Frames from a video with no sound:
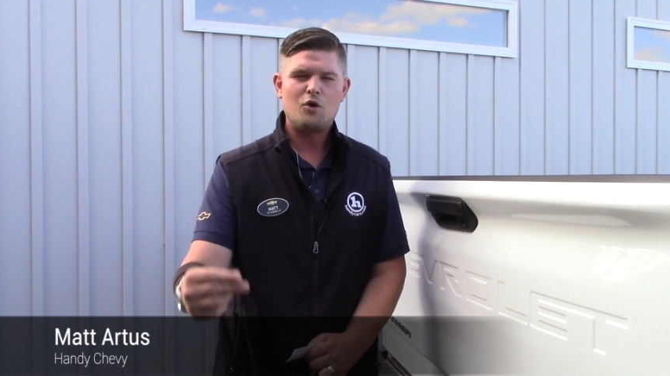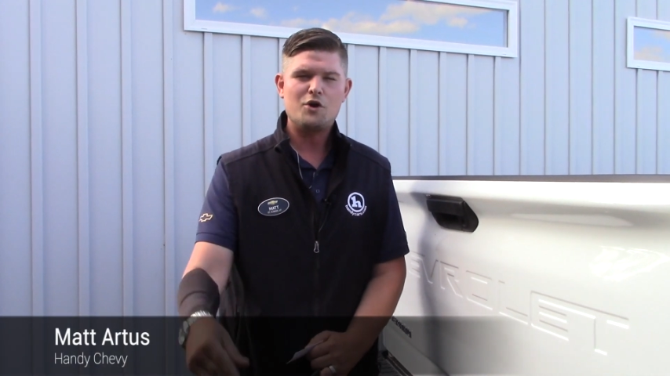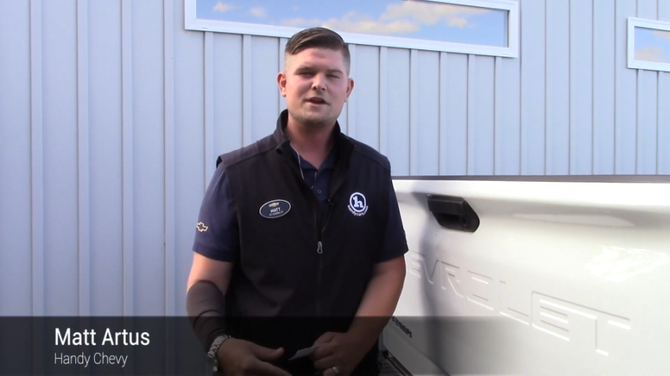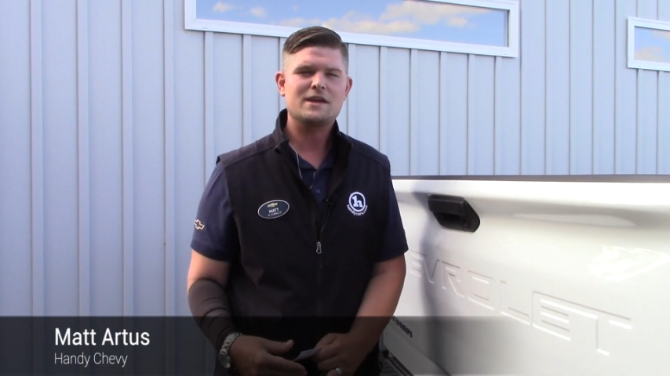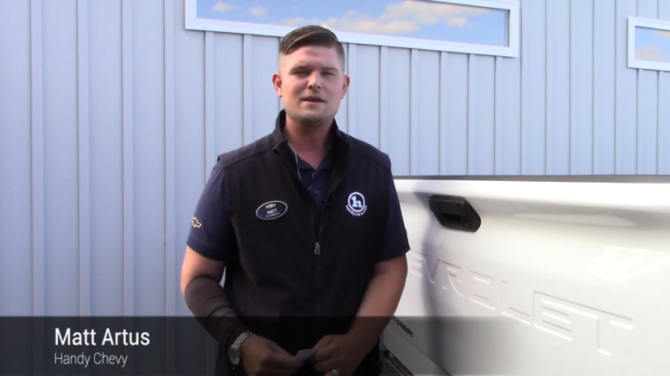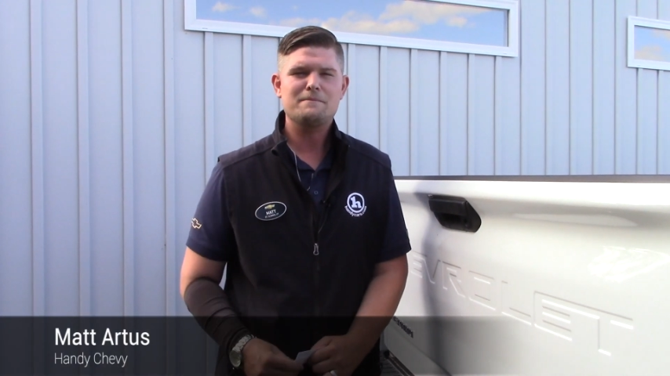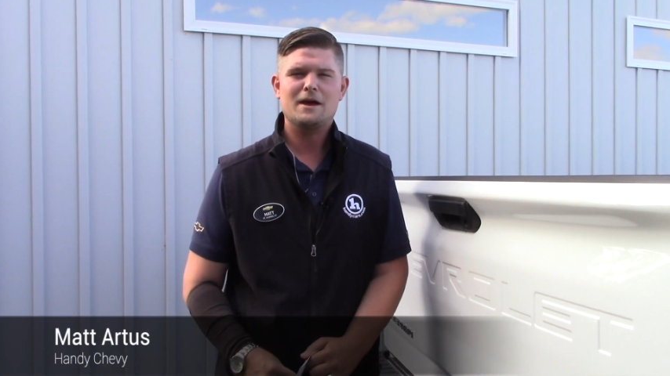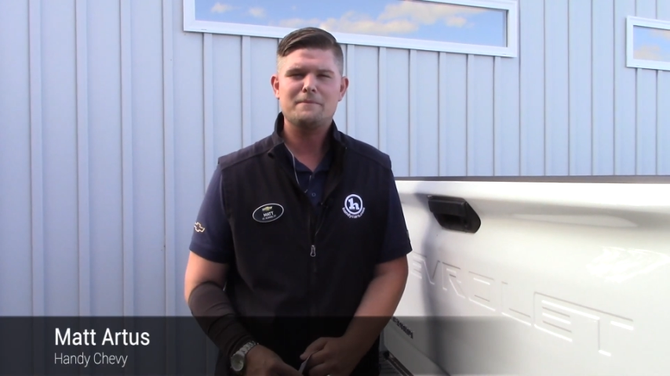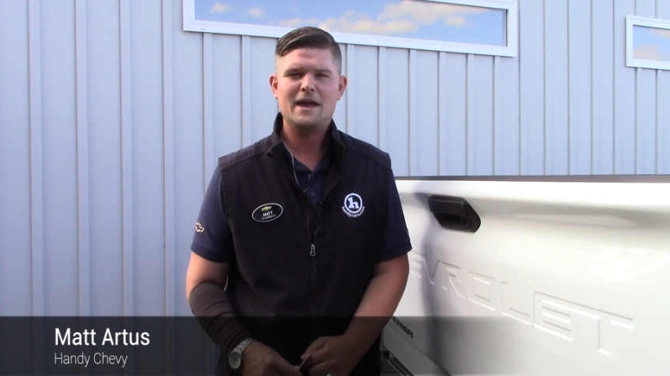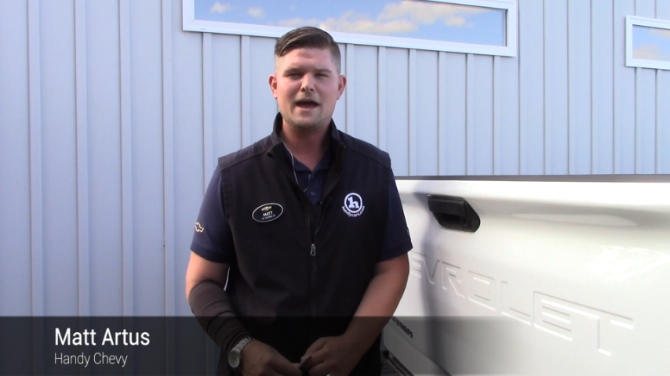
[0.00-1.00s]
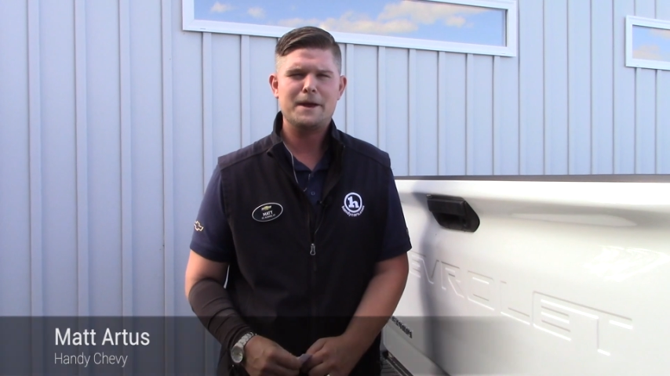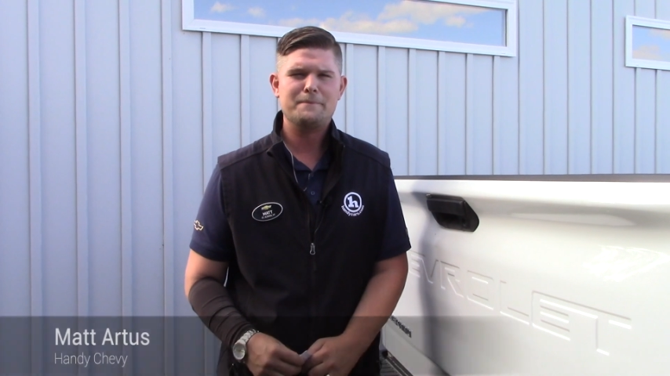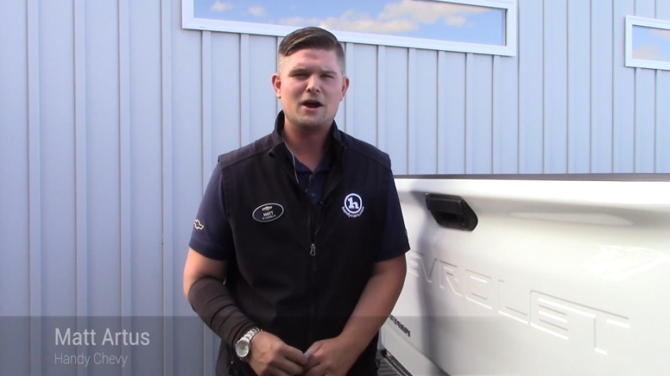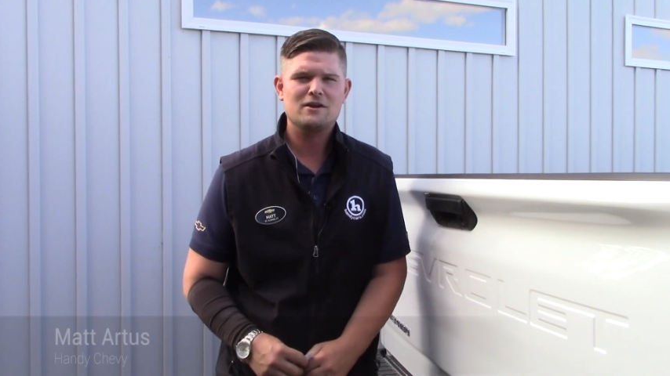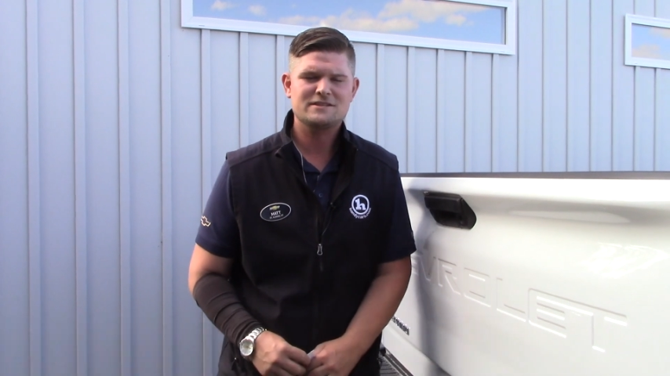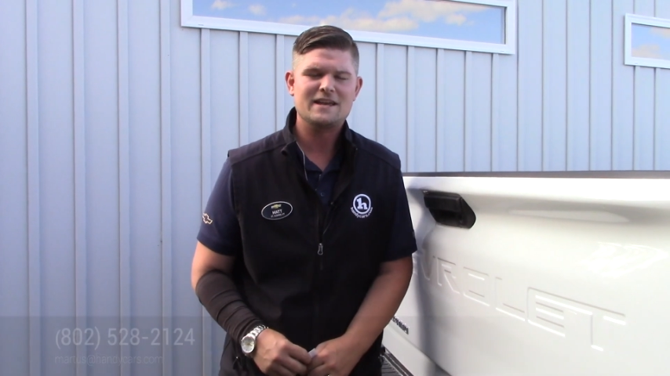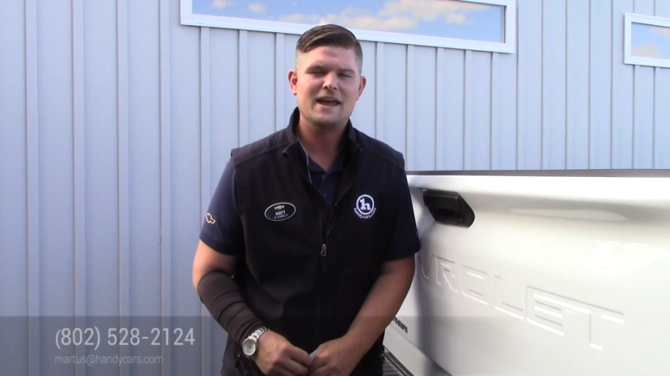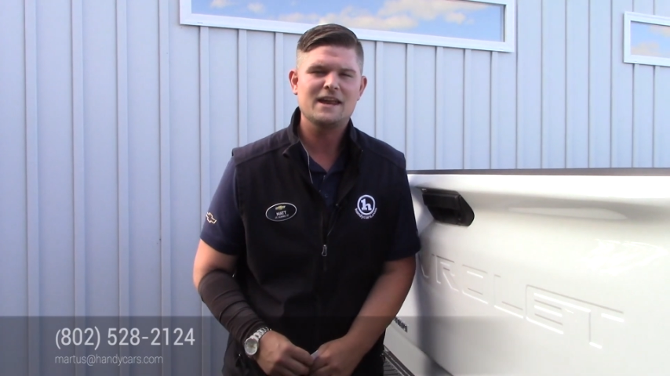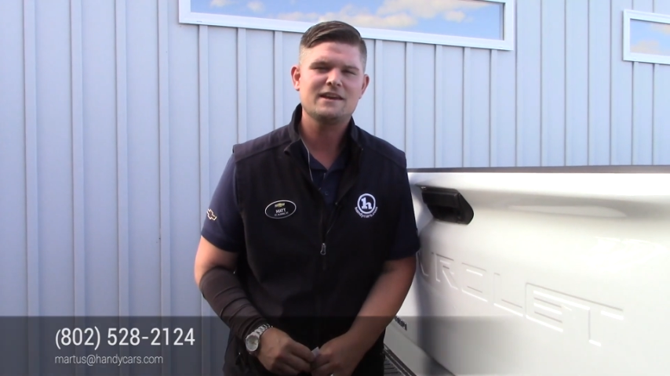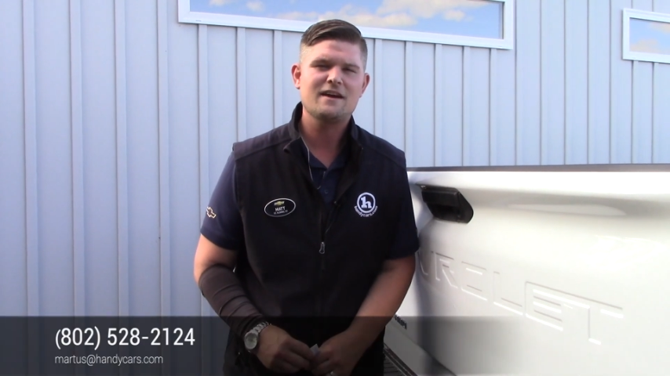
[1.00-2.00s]
or you can email me at martis at
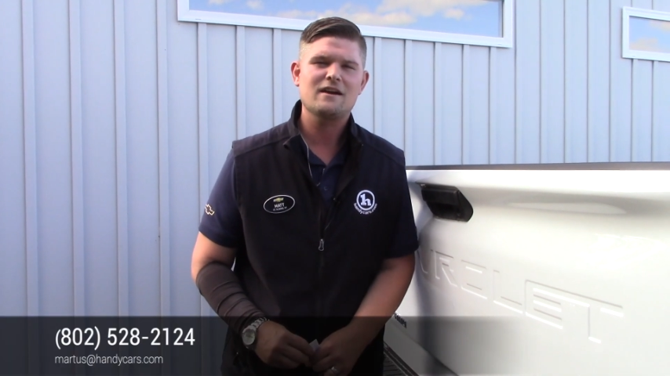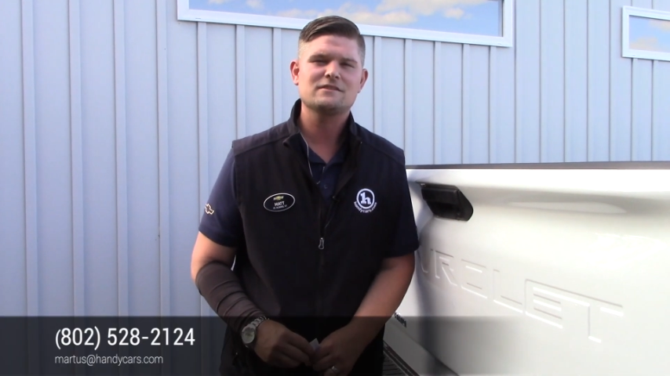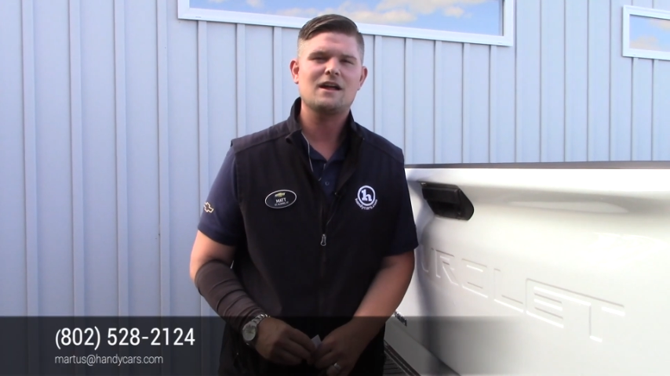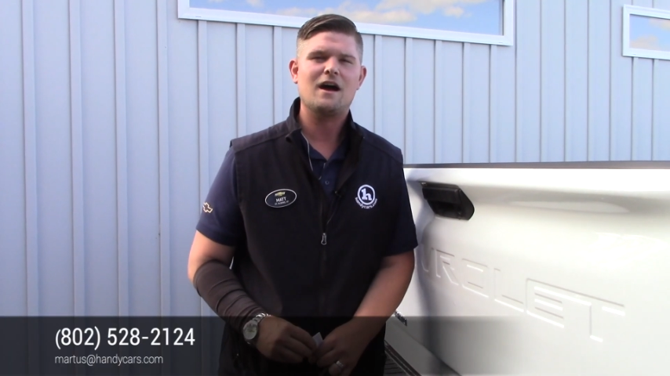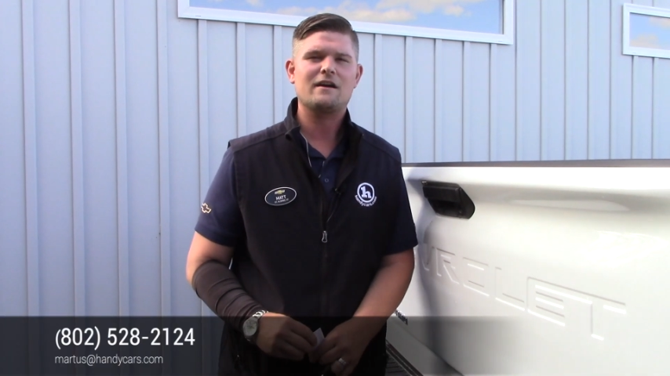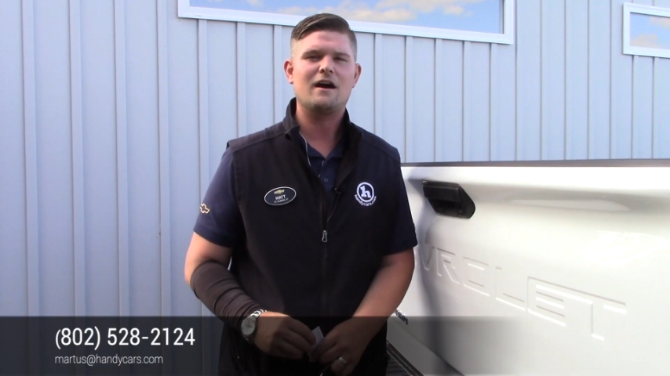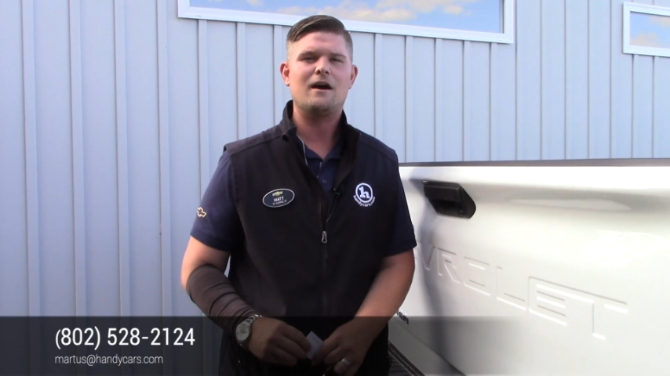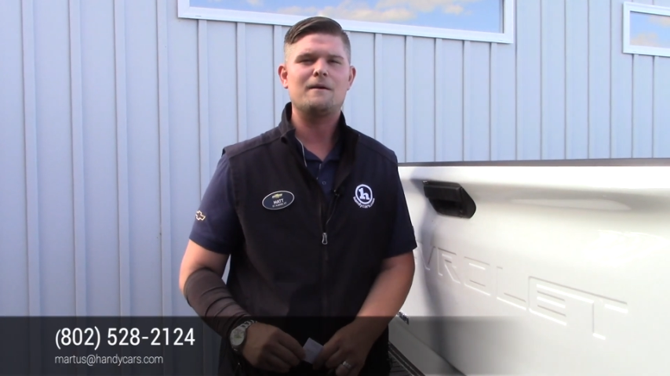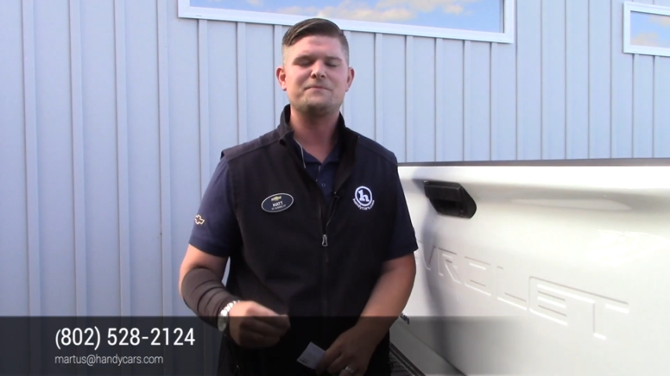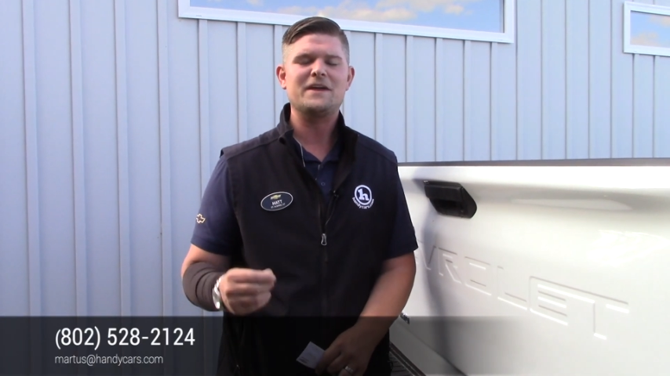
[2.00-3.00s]
handycars.com.